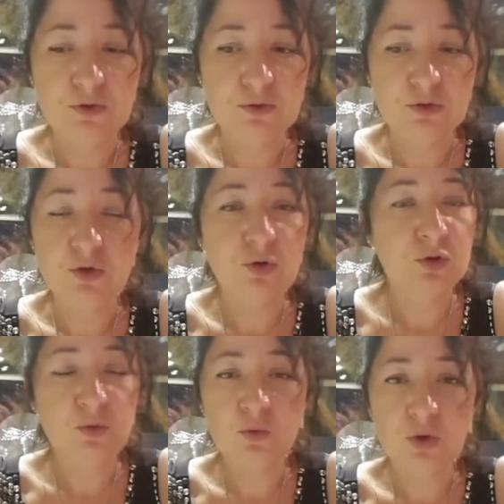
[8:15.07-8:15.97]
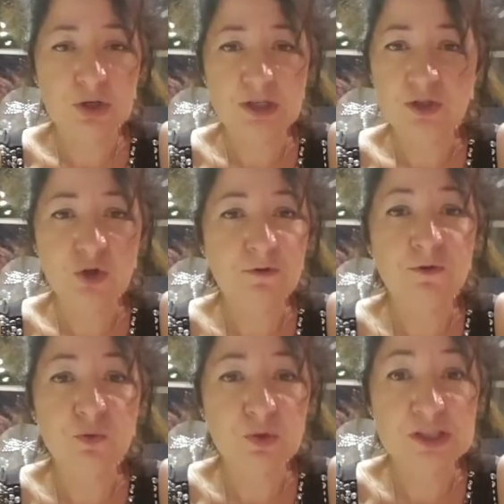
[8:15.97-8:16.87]
It's not going to work. It's not
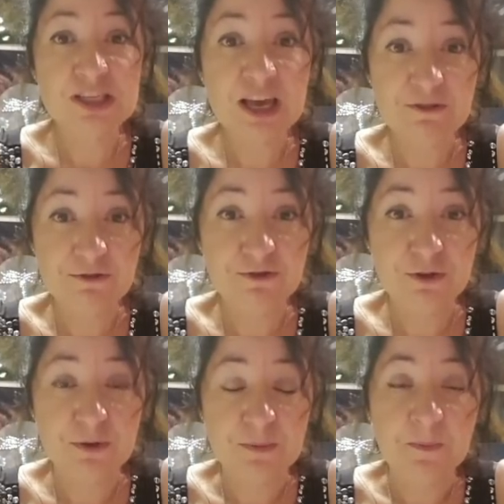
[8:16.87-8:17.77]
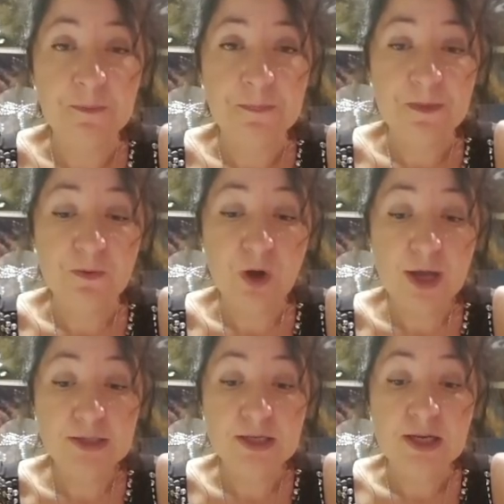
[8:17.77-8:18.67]
food safe,
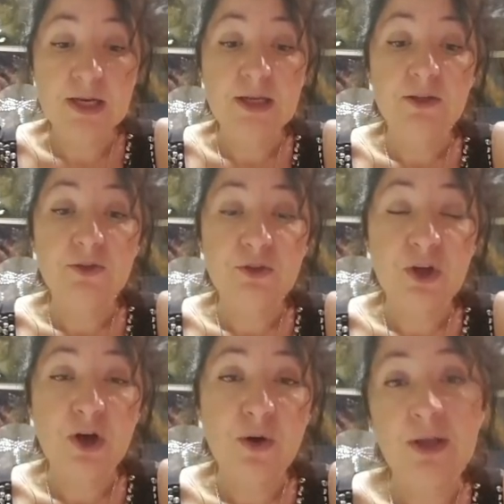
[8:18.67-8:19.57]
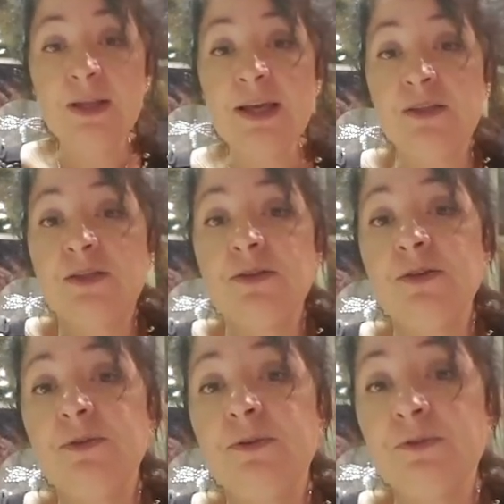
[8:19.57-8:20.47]
right? So unless
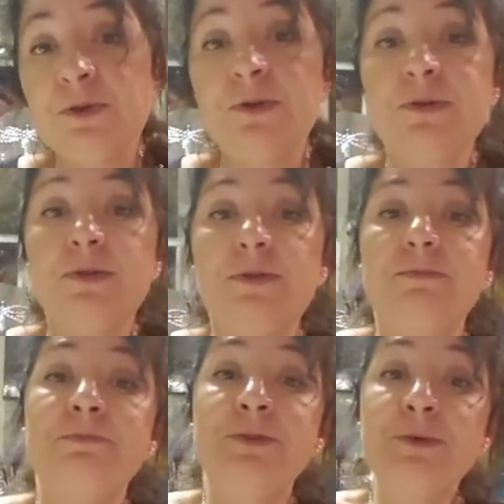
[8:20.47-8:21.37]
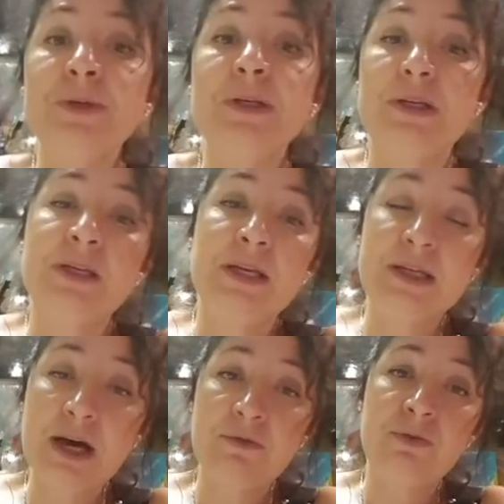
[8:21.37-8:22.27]
you, of course, do it and then
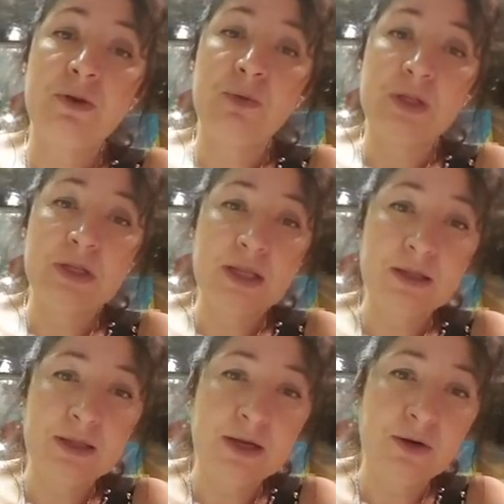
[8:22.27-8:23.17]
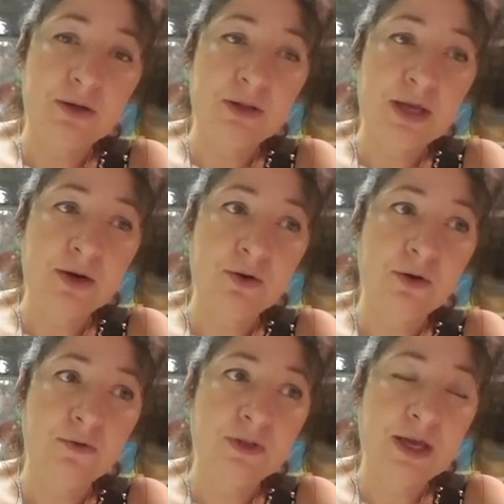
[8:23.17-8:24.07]
cover it with another layer
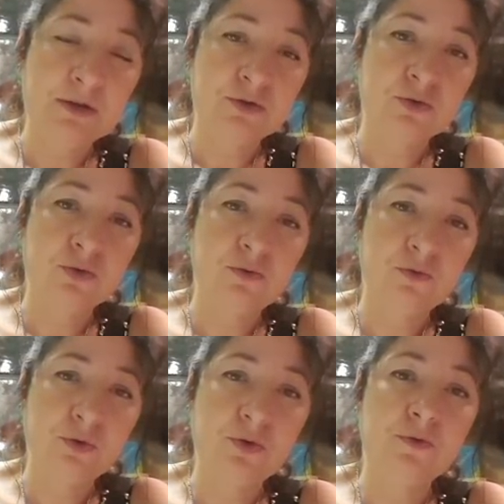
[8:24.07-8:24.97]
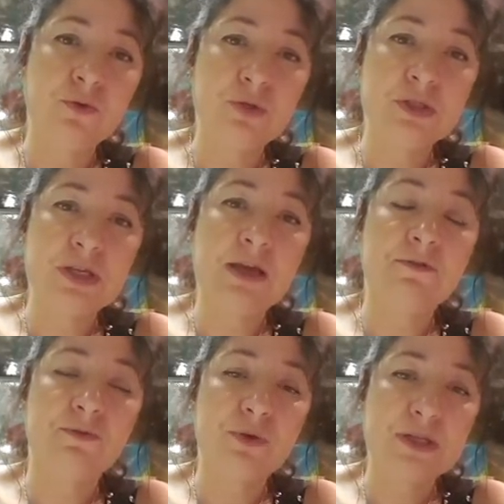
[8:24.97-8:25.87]
of the actual food
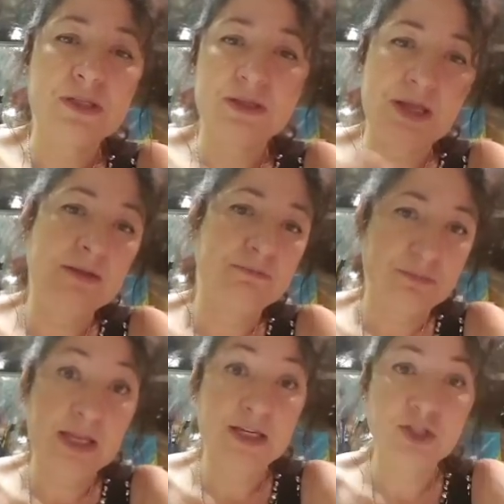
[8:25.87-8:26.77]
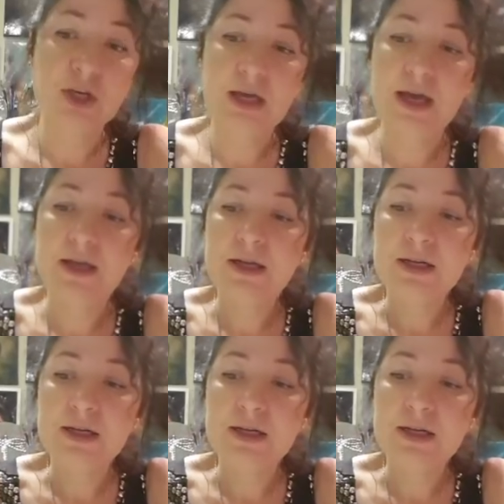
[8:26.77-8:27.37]
safe resin, then it's okay.